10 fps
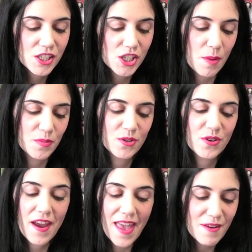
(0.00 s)

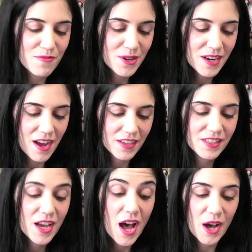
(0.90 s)
chapter every
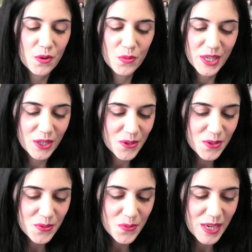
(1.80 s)
night and we
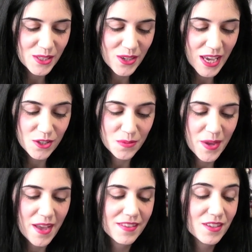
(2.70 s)
couldn't wait to get to
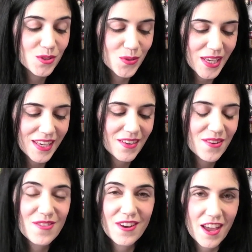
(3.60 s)
bed to
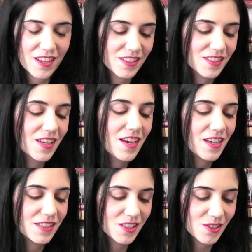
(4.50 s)
hear the next
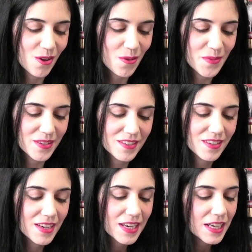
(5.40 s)
installment.
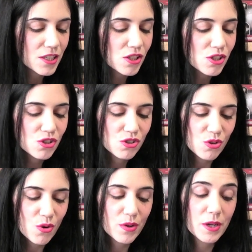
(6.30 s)
It is a
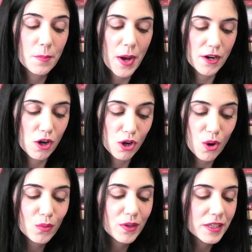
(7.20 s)
story about a
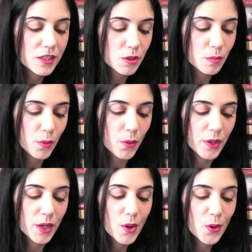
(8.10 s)
lonely little
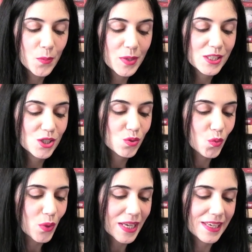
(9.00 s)
boy who meets
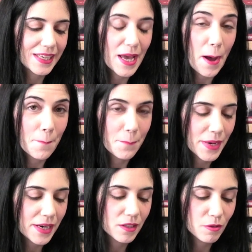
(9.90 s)
Wigley, a
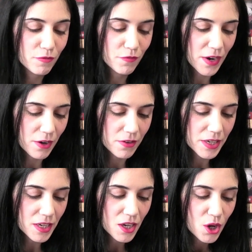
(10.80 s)
male
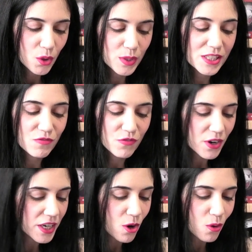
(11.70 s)
fairy who is
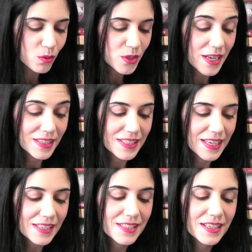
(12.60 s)
very old and
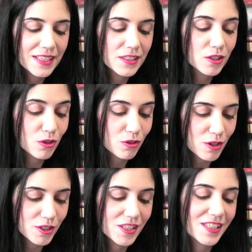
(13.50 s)
getting a little
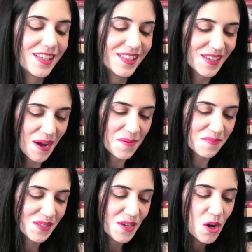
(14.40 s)
crotchety at
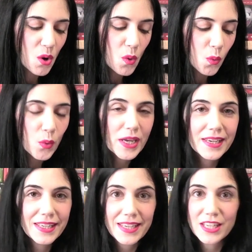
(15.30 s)
times.
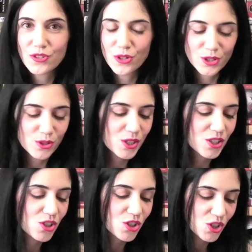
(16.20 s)
Wigley
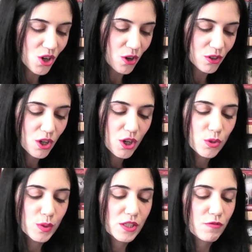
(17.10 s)
introduces John
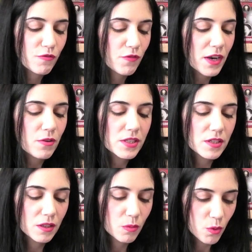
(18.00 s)
to his fairy
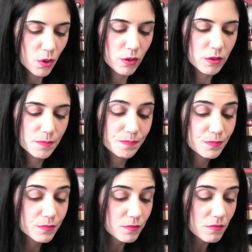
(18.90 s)
tale world,
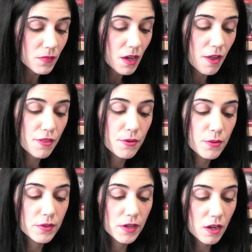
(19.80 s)
and
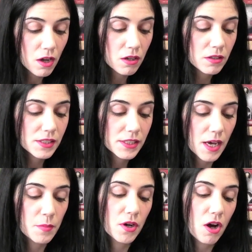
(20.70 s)
through the long
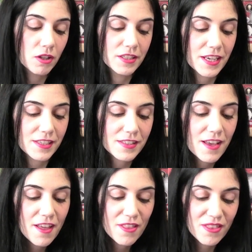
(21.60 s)
summer holidays
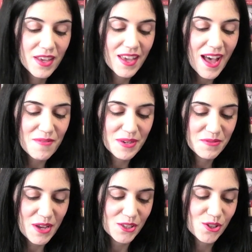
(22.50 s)
they have
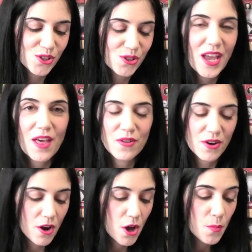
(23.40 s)
adventures
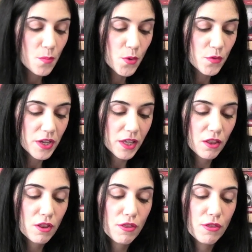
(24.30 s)
together,
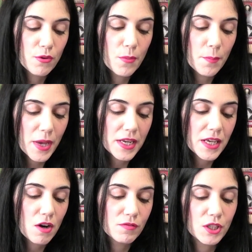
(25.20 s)
moving through
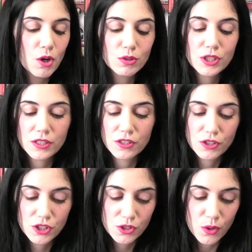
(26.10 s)
many of the old
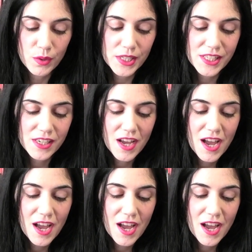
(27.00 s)
children's stories,